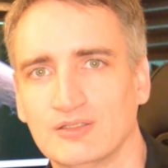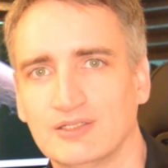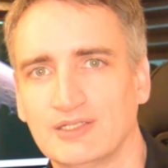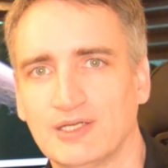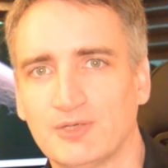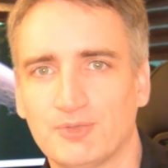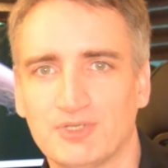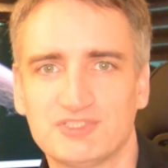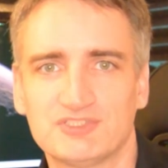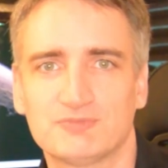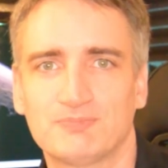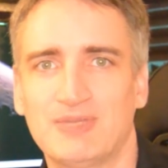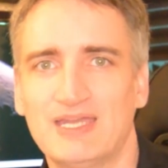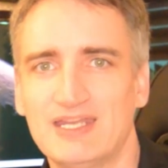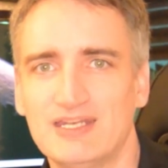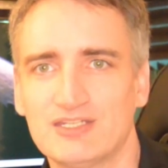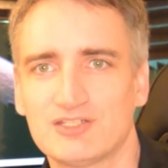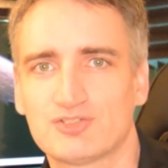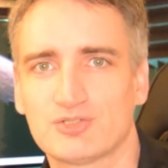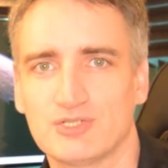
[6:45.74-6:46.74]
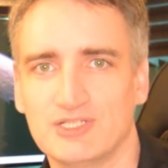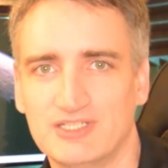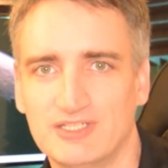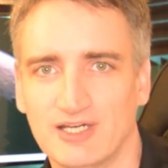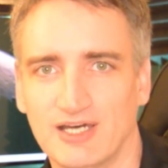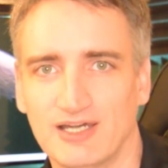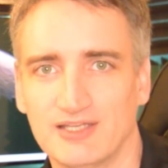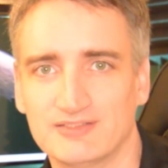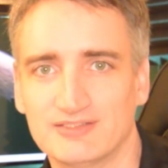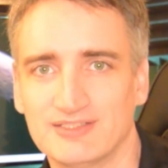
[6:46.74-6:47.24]
Now what spanning tree
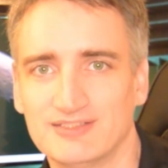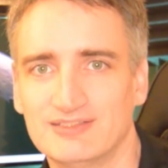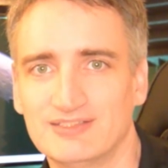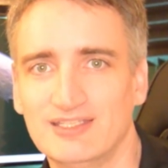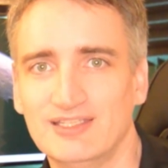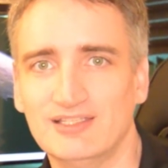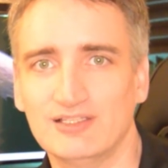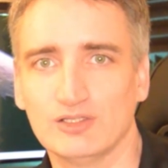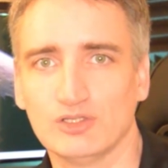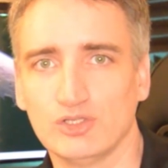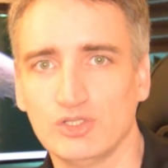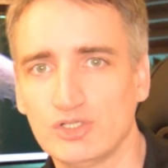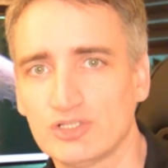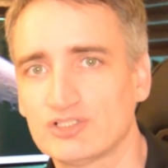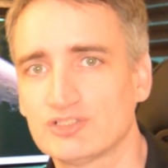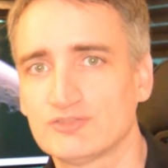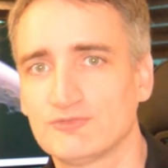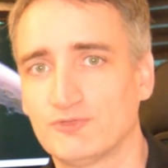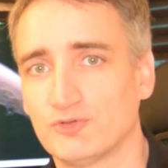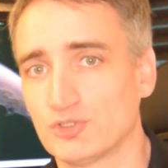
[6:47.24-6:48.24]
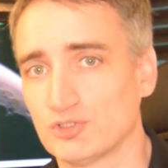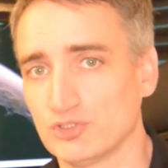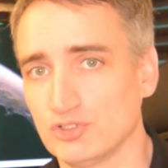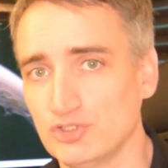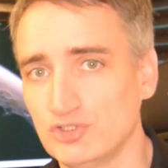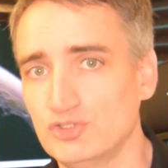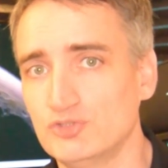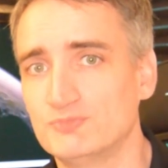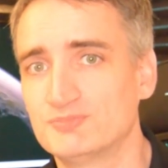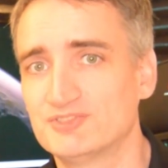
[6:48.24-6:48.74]
does is it looks for
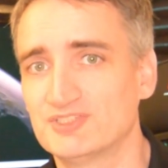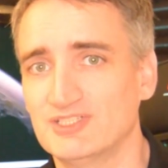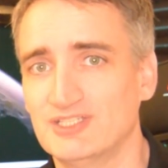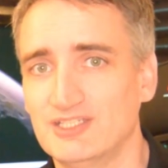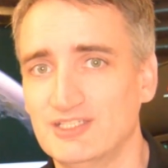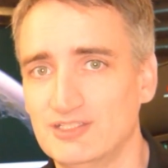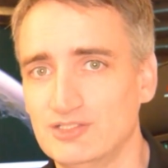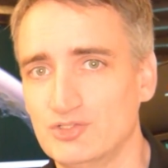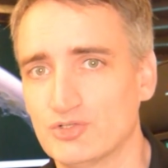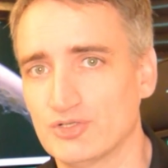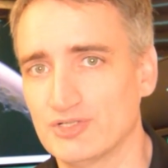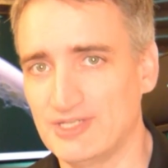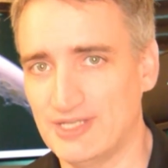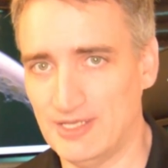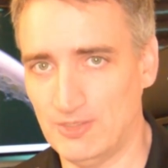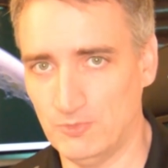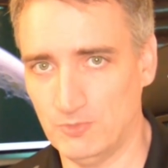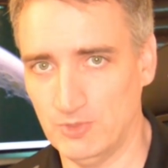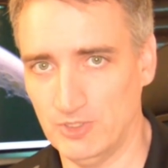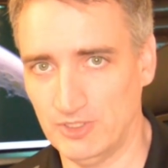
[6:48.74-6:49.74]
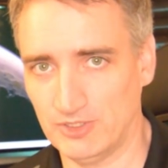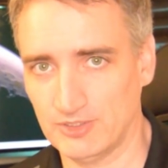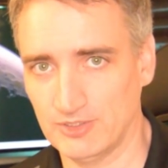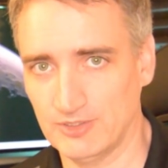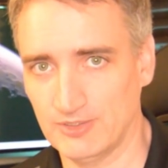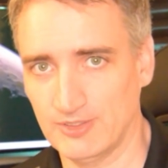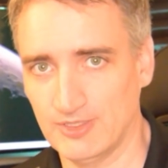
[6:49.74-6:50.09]
loops in your network,